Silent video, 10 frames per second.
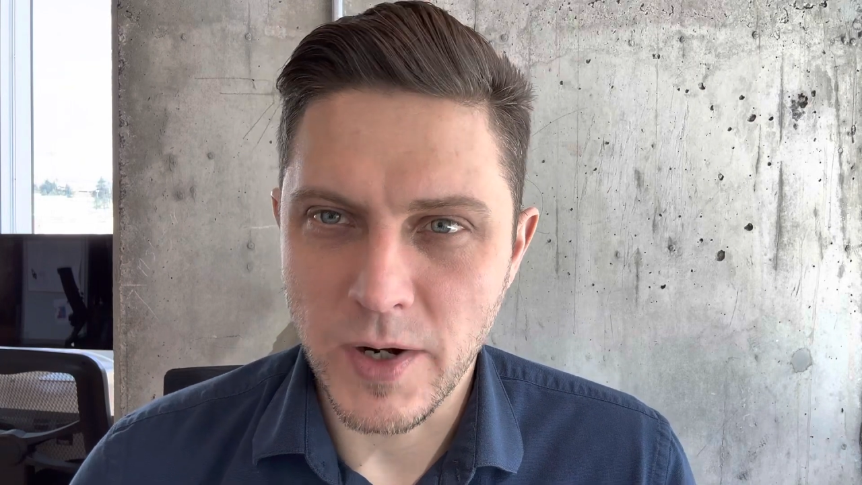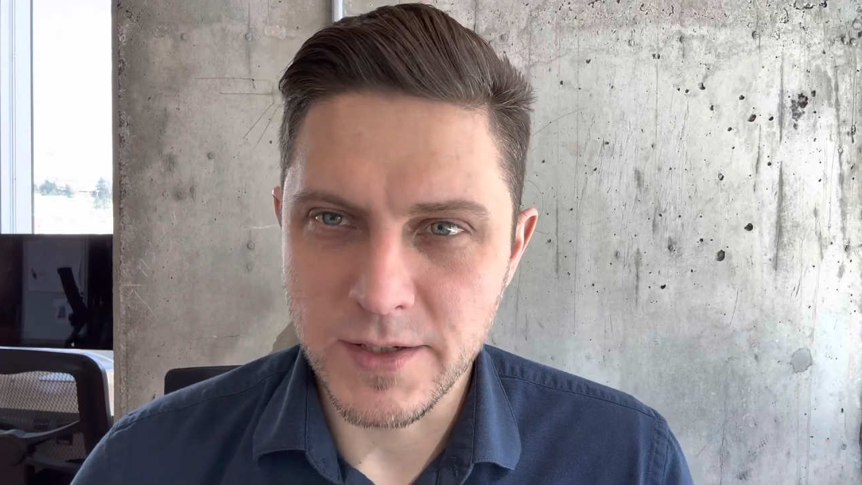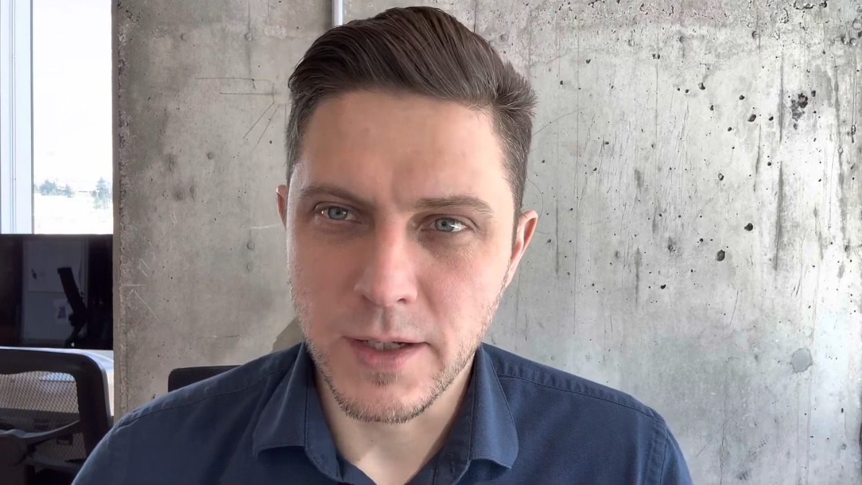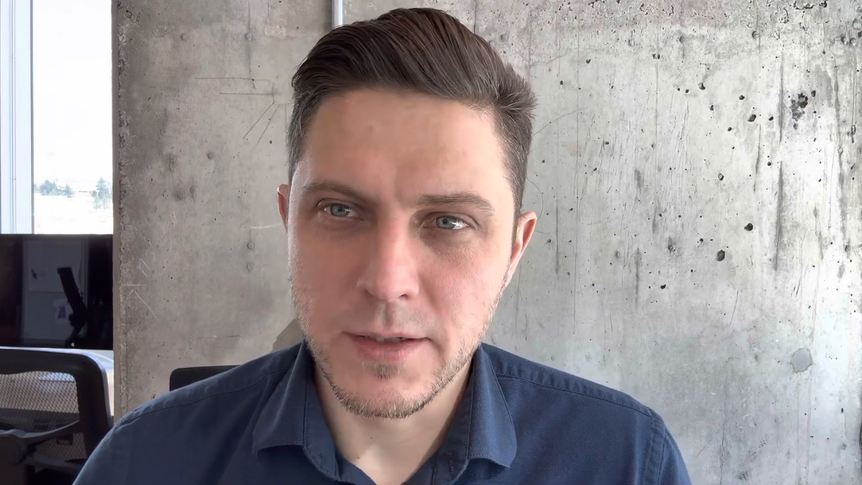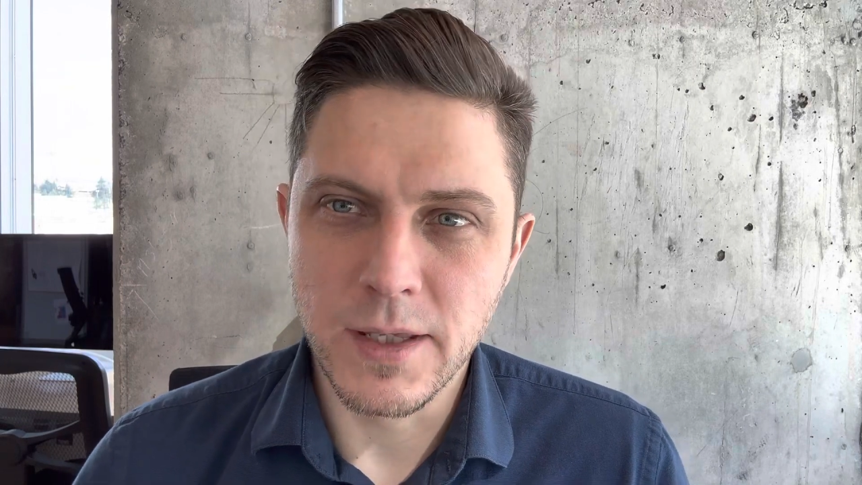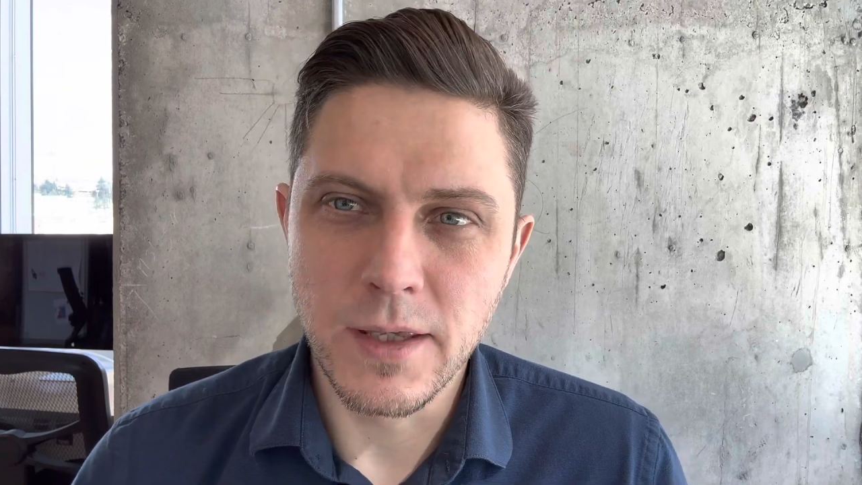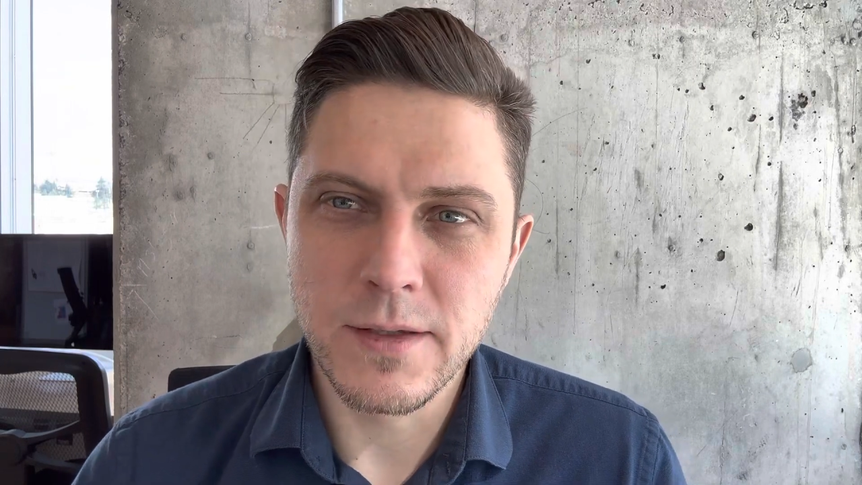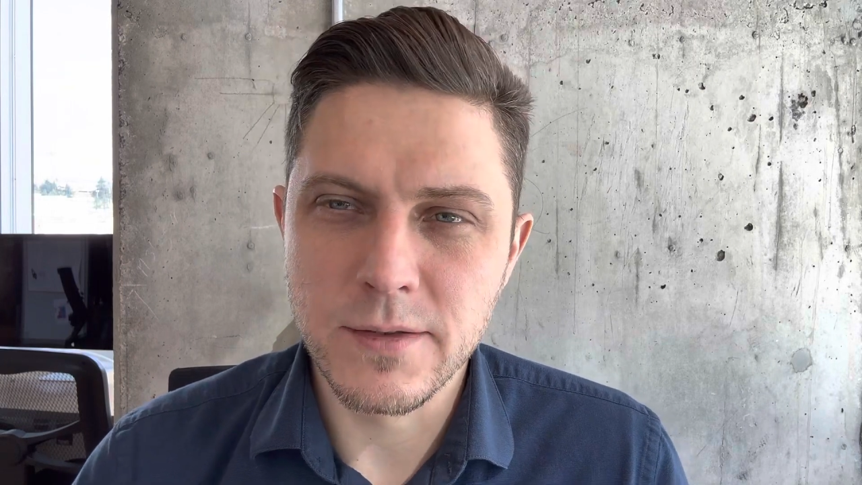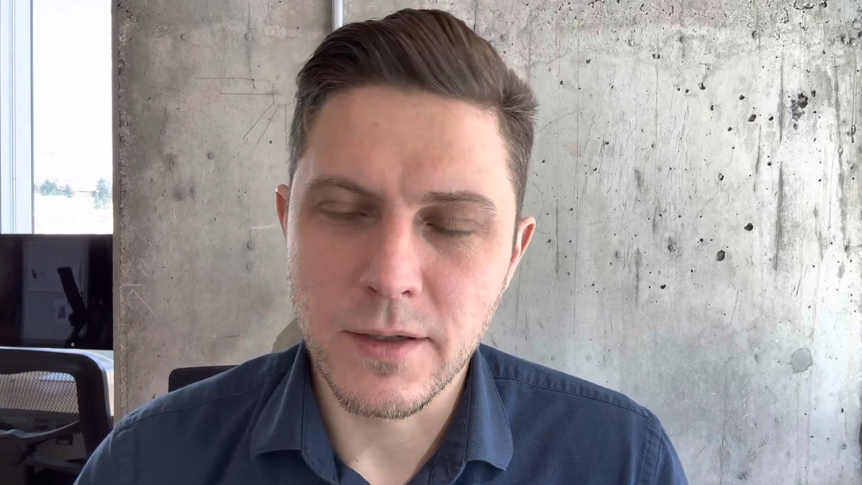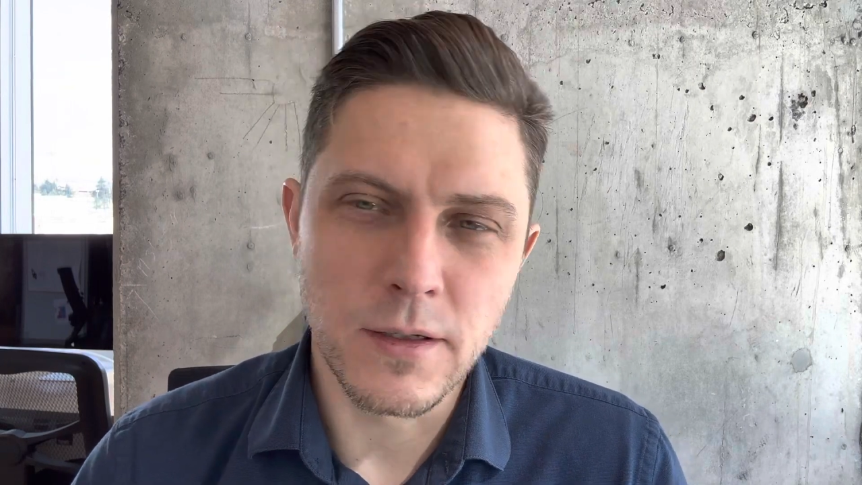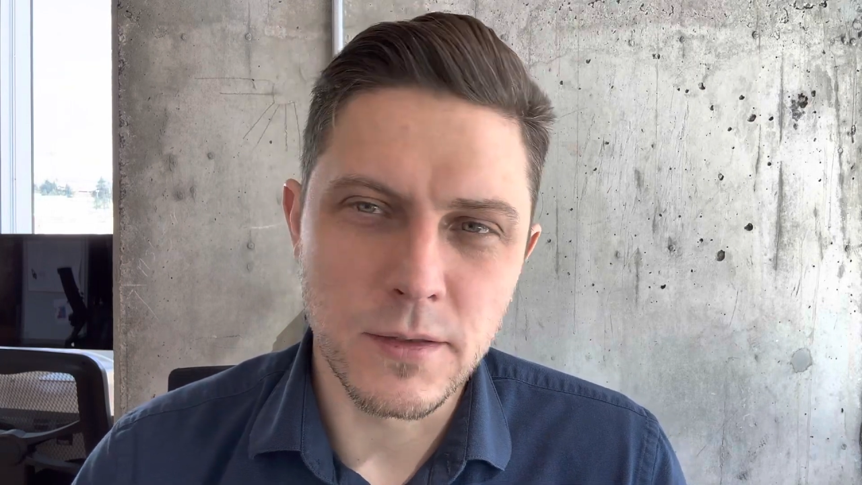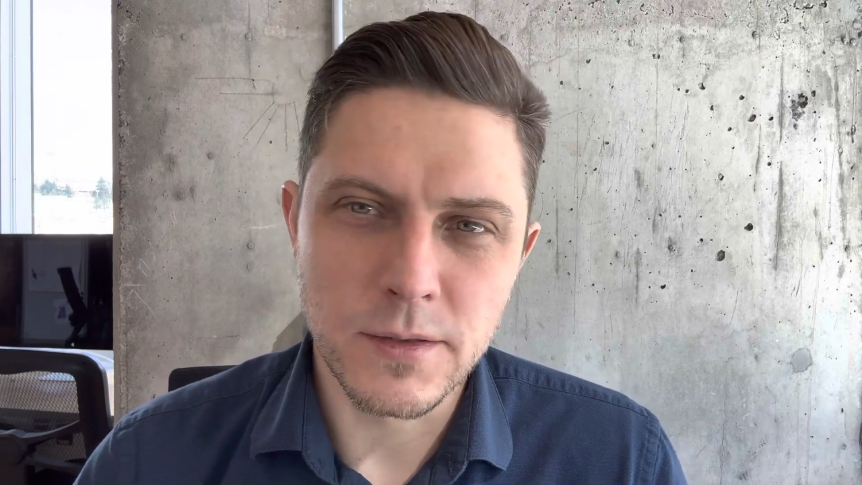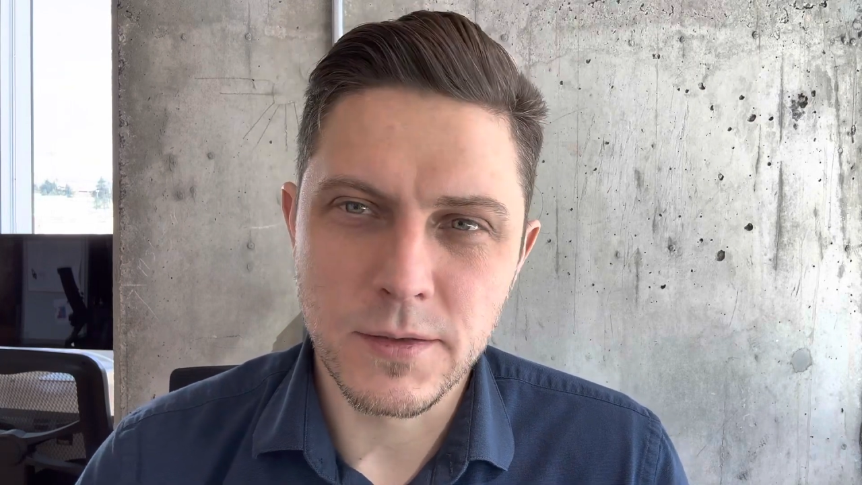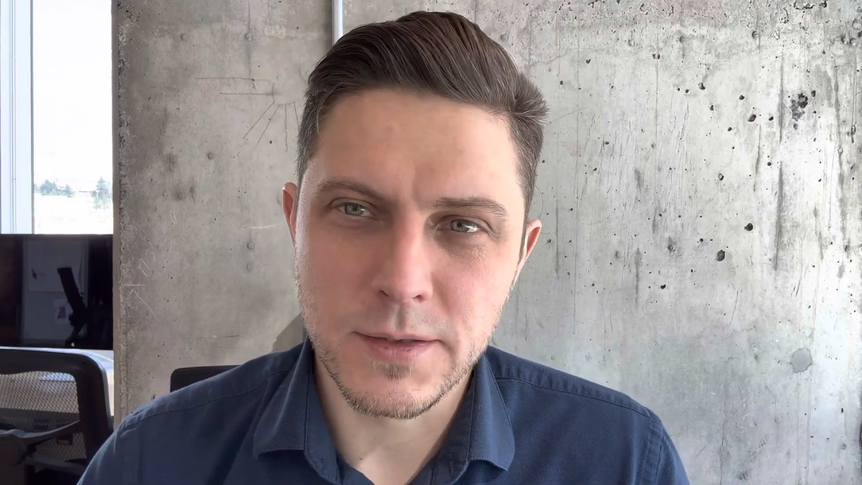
president, he's the